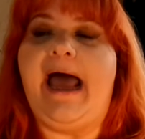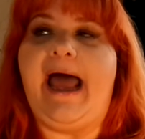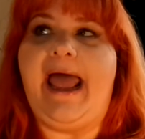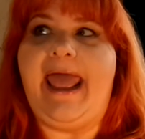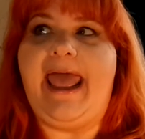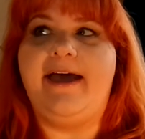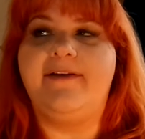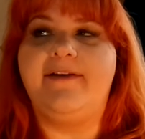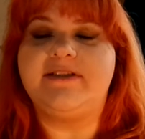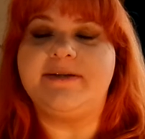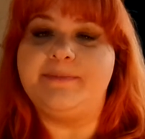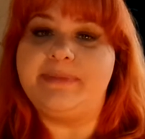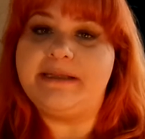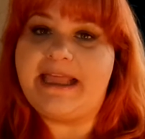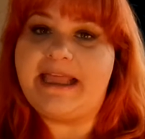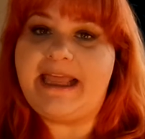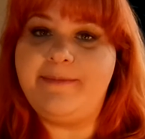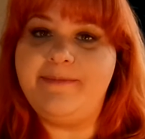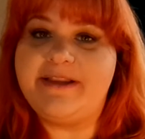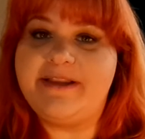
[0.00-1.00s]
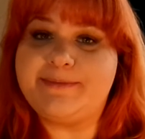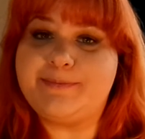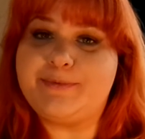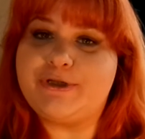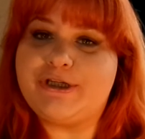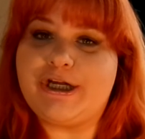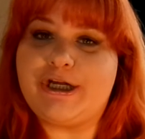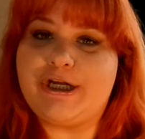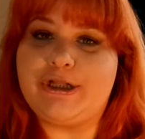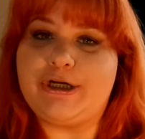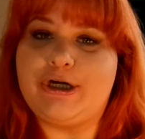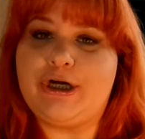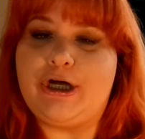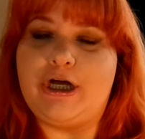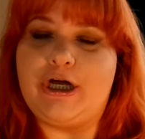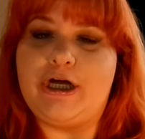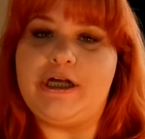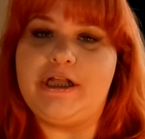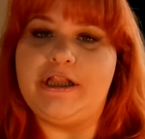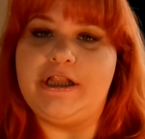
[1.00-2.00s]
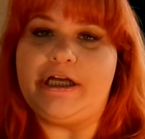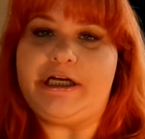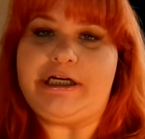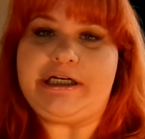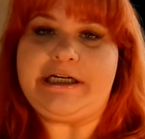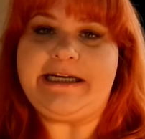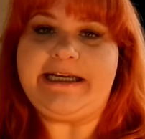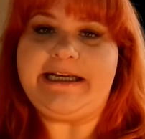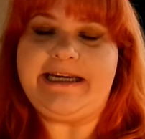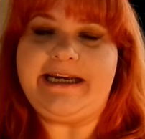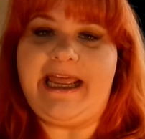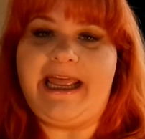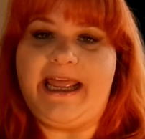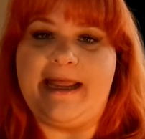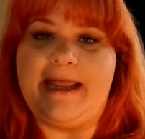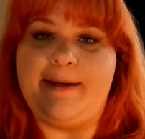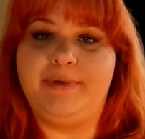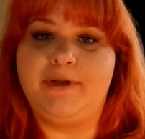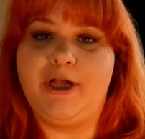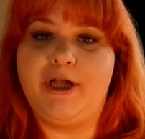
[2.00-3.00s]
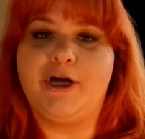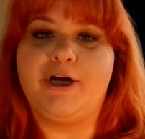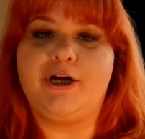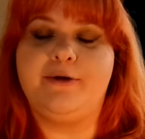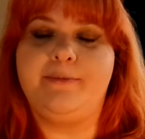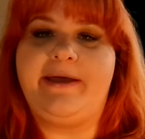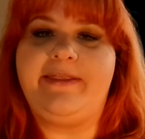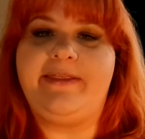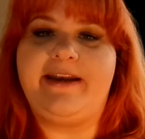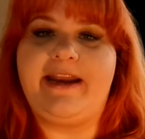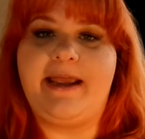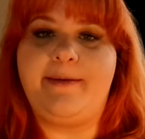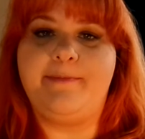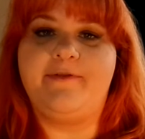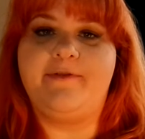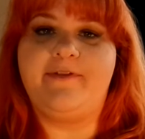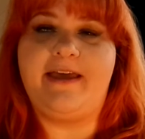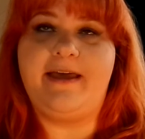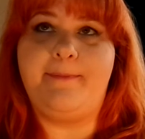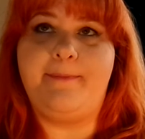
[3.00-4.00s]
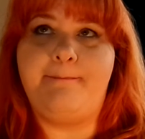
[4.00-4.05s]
I have to blame this particular haul on a blogger by the name of